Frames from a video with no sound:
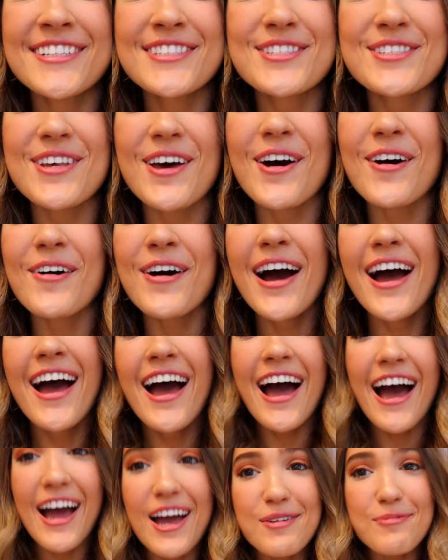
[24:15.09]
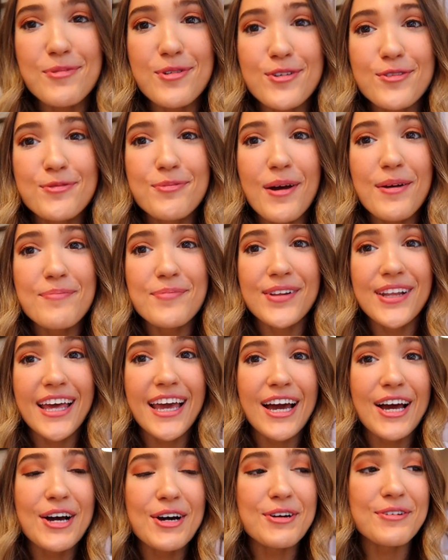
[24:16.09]
and so I moved my
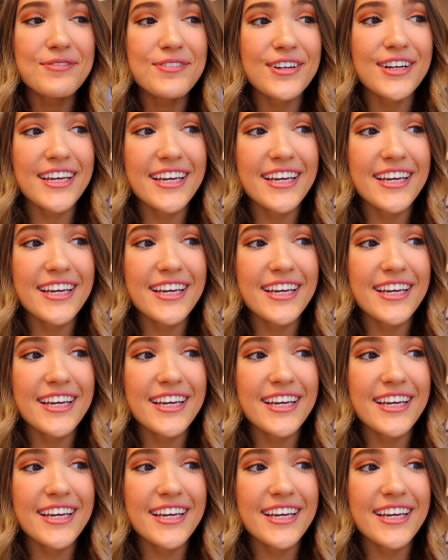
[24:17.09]
plant over